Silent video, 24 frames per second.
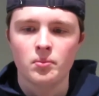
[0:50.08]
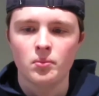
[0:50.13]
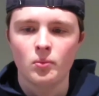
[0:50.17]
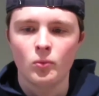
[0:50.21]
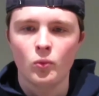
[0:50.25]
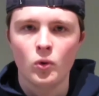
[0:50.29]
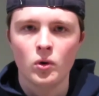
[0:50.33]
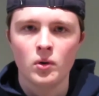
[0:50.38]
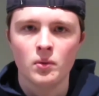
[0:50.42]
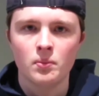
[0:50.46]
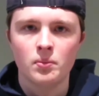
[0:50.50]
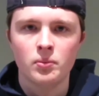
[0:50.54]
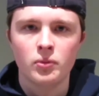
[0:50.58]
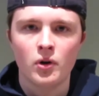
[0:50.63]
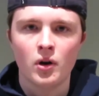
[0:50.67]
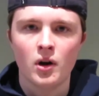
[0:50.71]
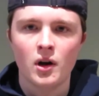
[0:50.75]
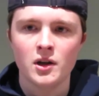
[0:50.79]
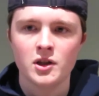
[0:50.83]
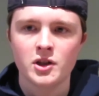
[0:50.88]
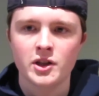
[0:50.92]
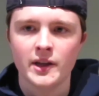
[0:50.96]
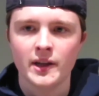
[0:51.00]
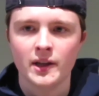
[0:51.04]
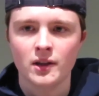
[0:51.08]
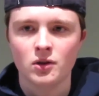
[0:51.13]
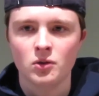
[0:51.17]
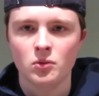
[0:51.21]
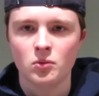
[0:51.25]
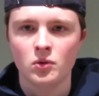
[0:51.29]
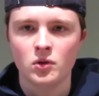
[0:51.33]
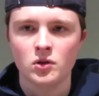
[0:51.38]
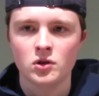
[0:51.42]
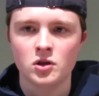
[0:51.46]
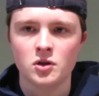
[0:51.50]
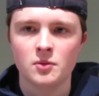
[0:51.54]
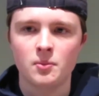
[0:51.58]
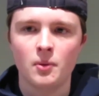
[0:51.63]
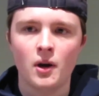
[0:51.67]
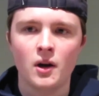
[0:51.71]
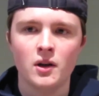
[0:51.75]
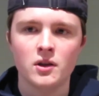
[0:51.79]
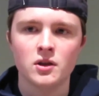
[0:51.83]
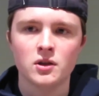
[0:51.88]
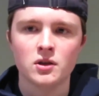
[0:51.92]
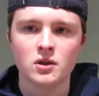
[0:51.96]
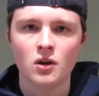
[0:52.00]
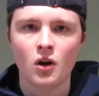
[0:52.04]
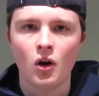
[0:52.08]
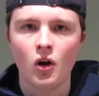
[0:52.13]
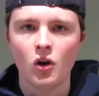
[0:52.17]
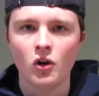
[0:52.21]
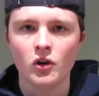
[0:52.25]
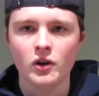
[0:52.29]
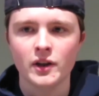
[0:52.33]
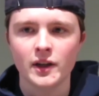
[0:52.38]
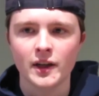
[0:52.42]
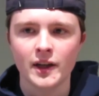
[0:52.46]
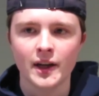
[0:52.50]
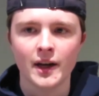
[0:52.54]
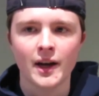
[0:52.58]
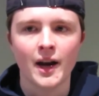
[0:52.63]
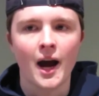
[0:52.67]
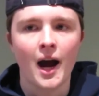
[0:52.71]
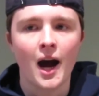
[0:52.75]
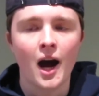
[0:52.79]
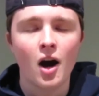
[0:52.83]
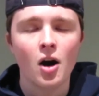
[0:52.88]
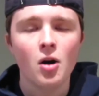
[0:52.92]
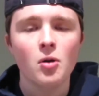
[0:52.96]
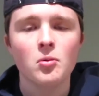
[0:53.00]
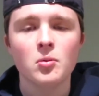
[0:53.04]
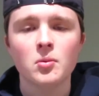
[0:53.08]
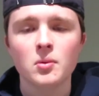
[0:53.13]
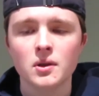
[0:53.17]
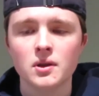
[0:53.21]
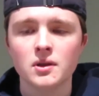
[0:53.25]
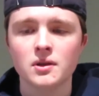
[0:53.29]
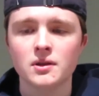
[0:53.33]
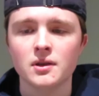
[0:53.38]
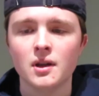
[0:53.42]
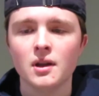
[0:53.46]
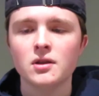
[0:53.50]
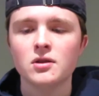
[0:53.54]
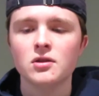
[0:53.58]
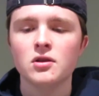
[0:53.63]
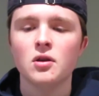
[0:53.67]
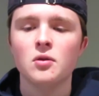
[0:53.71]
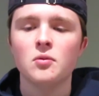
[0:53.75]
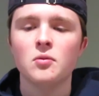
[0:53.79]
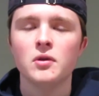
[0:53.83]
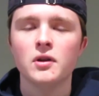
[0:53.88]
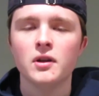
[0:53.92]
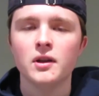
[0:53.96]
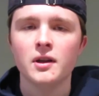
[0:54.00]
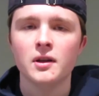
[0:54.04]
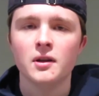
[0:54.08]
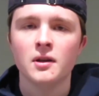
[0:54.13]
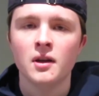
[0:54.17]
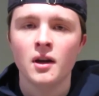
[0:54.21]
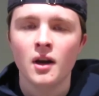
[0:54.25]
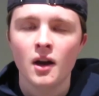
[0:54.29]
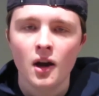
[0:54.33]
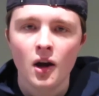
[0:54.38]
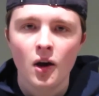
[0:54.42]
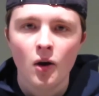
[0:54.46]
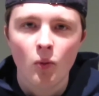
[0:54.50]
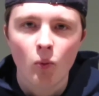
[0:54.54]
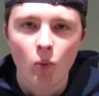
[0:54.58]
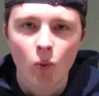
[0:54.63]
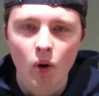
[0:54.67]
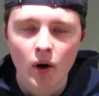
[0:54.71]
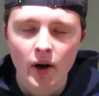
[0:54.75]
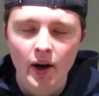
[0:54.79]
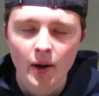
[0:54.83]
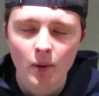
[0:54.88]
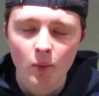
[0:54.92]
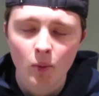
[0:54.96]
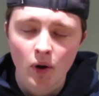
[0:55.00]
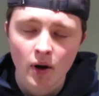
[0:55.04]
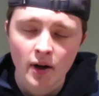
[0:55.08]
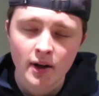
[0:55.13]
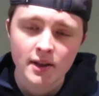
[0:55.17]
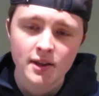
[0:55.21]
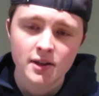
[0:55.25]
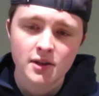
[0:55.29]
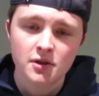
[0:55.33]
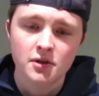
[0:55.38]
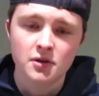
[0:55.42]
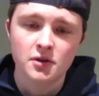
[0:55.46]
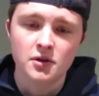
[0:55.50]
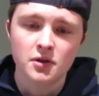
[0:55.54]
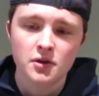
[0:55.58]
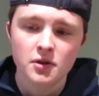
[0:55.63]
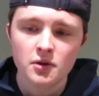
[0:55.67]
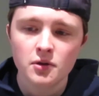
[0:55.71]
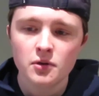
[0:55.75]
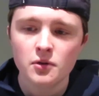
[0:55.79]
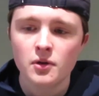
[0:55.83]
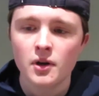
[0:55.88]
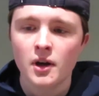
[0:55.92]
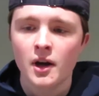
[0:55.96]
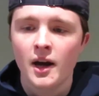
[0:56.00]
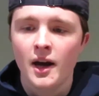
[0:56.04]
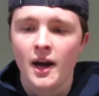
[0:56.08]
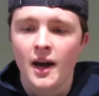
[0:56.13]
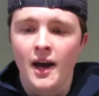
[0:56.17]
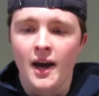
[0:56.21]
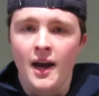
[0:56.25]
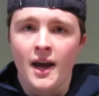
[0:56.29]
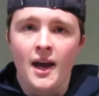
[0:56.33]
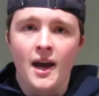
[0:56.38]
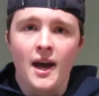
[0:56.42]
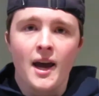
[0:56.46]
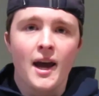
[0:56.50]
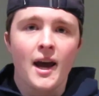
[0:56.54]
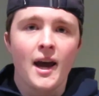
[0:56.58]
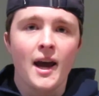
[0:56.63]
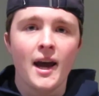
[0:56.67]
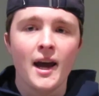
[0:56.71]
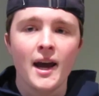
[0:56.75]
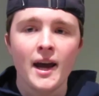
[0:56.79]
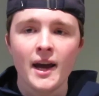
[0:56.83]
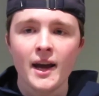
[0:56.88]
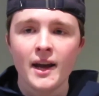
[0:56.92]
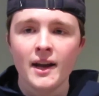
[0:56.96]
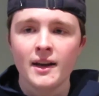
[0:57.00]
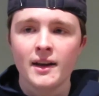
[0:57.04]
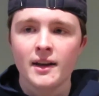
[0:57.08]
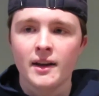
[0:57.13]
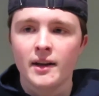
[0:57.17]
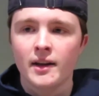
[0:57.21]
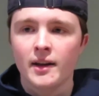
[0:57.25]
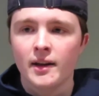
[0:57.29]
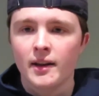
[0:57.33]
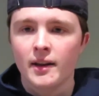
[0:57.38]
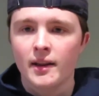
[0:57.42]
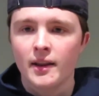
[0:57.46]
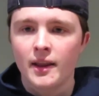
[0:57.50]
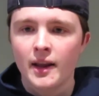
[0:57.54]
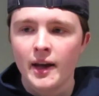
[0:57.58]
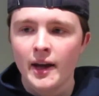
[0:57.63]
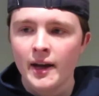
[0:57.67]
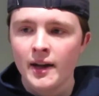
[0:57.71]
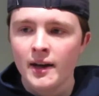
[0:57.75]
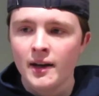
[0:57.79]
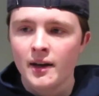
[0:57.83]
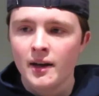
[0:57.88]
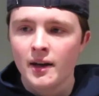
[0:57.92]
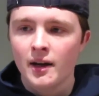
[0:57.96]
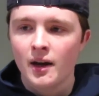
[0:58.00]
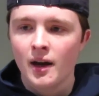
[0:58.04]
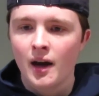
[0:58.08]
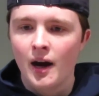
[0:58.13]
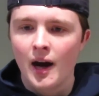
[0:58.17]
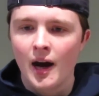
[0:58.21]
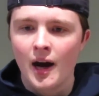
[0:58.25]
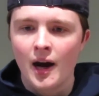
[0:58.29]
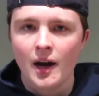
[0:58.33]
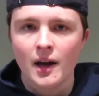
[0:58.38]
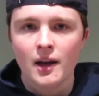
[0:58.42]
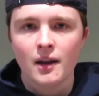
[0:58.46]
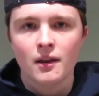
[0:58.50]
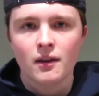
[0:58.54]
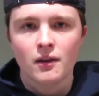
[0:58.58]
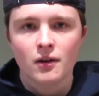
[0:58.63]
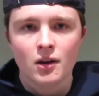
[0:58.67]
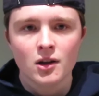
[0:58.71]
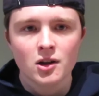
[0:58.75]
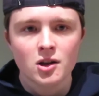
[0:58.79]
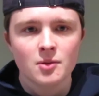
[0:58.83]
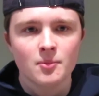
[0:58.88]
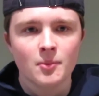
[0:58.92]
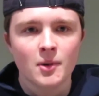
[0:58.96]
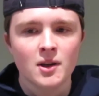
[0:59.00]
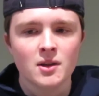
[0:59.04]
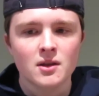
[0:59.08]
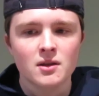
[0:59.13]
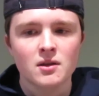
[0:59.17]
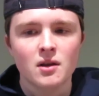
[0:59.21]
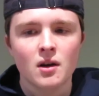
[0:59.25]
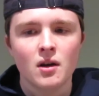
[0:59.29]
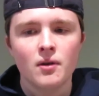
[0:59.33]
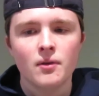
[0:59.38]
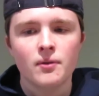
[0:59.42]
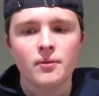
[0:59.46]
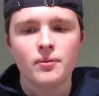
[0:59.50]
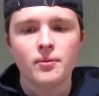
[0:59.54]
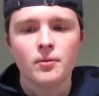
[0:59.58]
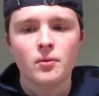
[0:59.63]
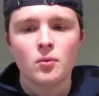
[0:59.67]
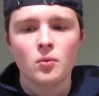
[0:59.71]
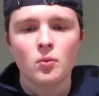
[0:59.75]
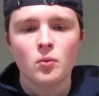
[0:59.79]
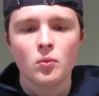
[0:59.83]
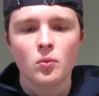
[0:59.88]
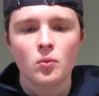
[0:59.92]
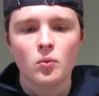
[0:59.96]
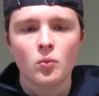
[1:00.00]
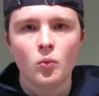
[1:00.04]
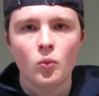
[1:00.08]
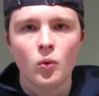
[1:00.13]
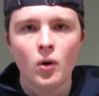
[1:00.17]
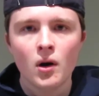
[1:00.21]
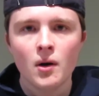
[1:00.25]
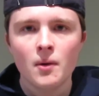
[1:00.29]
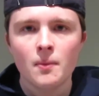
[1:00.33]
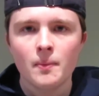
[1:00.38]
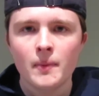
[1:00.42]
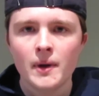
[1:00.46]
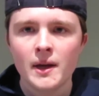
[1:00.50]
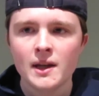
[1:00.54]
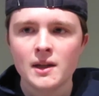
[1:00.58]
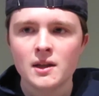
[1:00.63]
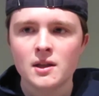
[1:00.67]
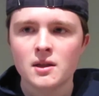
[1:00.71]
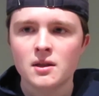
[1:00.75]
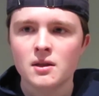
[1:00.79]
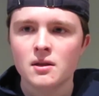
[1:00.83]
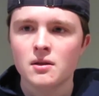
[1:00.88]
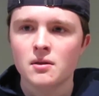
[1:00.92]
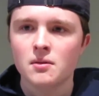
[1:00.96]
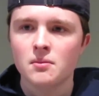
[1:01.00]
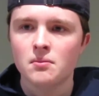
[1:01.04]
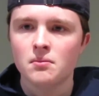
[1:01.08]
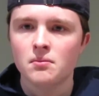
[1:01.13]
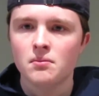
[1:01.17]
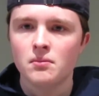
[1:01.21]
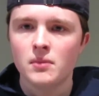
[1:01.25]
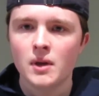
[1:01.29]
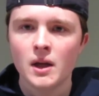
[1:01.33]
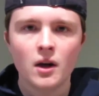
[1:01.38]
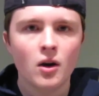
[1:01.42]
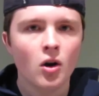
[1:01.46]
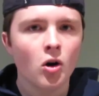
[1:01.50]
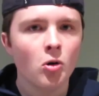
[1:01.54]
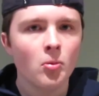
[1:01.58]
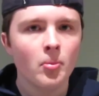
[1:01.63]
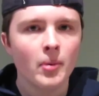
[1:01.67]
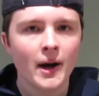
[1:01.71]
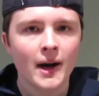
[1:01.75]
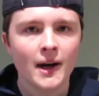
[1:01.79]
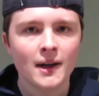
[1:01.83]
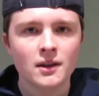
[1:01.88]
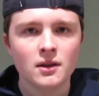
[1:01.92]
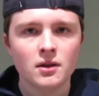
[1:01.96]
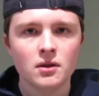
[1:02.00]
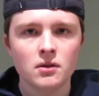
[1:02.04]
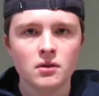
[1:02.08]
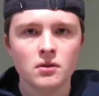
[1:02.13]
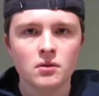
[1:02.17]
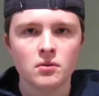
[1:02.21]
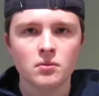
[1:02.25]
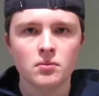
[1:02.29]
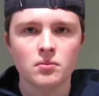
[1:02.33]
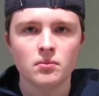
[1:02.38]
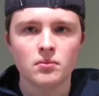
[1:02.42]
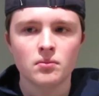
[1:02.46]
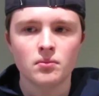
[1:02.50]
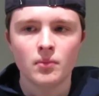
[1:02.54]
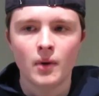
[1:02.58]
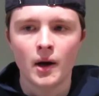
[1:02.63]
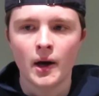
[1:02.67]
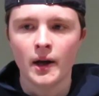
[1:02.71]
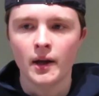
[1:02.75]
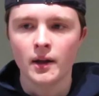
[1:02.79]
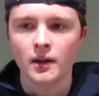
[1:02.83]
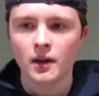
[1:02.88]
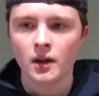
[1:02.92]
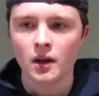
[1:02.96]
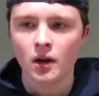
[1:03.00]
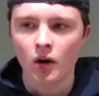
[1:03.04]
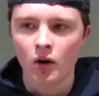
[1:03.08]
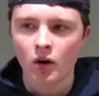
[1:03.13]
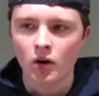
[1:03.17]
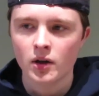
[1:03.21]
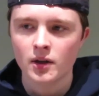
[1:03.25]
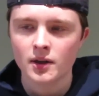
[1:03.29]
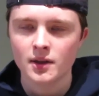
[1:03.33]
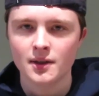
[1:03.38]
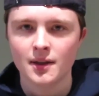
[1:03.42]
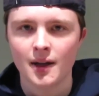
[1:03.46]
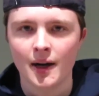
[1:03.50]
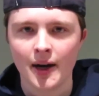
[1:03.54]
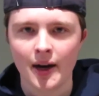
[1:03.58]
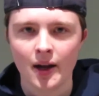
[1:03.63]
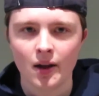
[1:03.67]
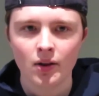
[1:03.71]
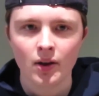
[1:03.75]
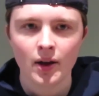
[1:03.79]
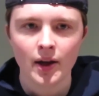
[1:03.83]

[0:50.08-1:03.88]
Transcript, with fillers: one project or one spot and just calling it an album because that's not really what I wanted to do. And then I thought to myself, what makes me go back to my the artists that I